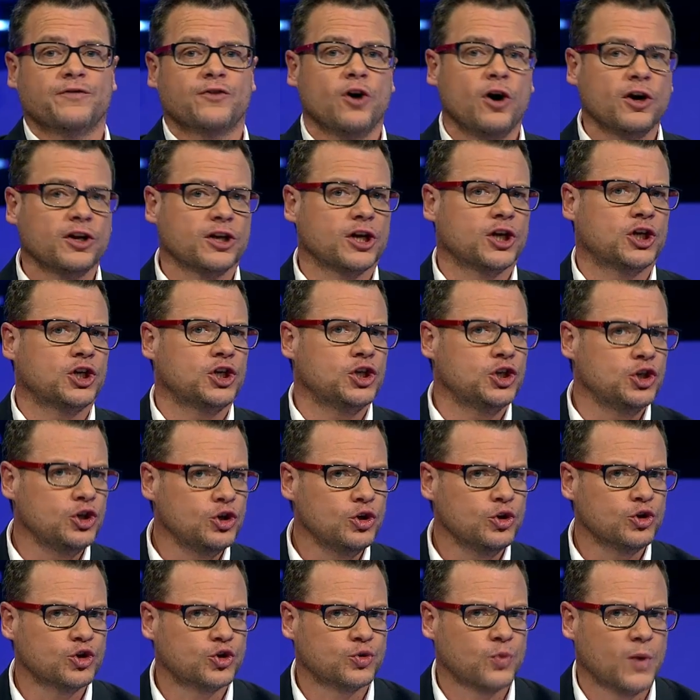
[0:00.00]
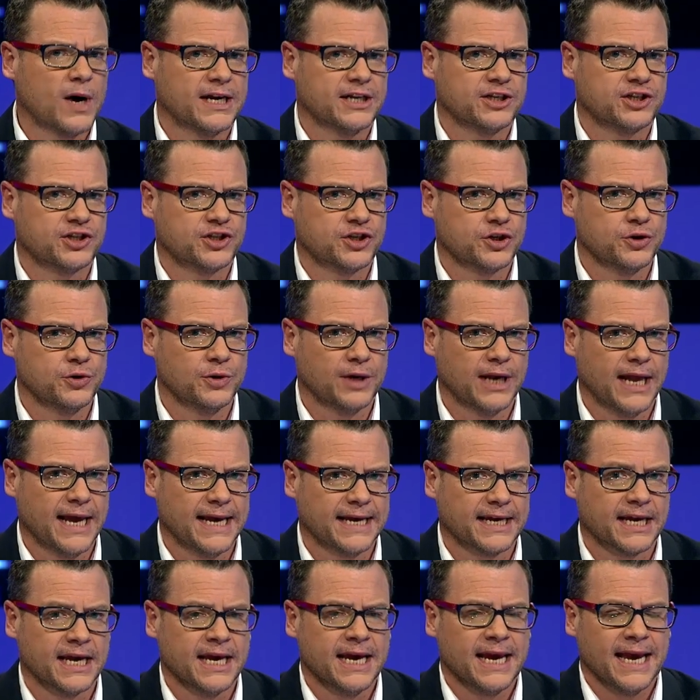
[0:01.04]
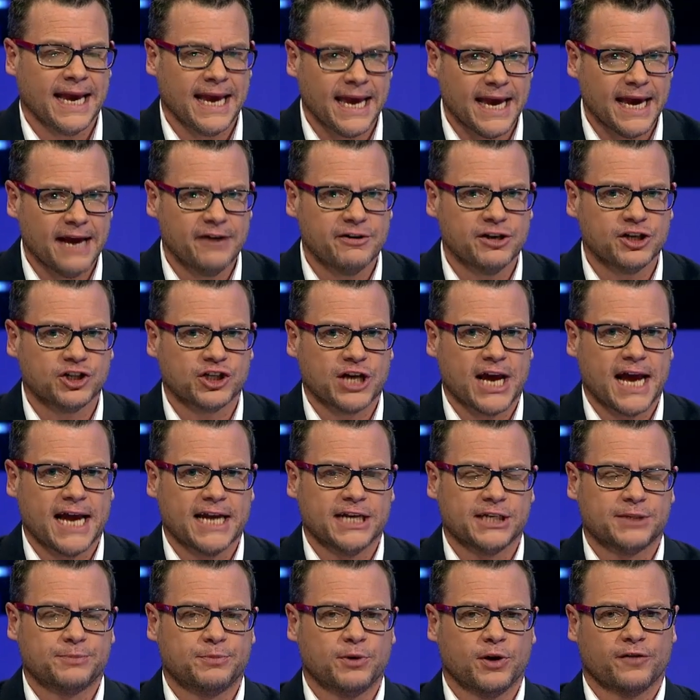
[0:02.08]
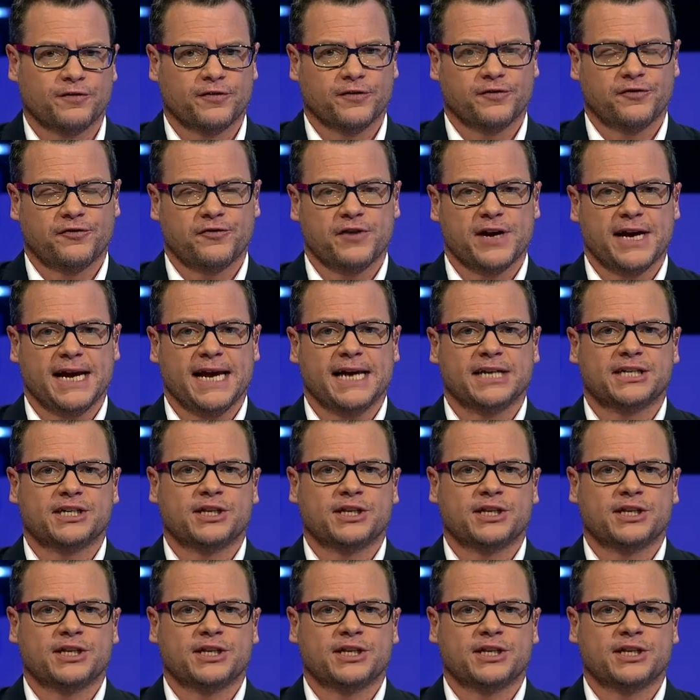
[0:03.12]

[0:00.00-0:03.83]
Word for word: We've got a huge one at Zoo Lake here in Johannesburg for free.